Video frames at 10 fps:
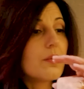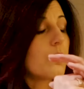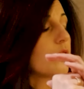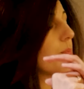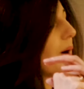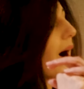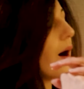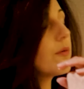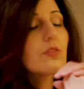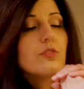the most
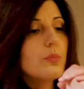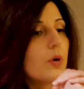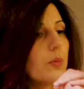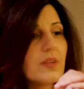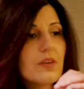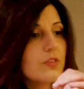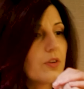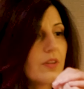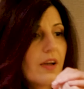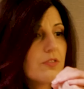powerful moment of
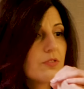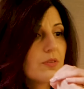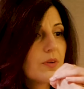your life,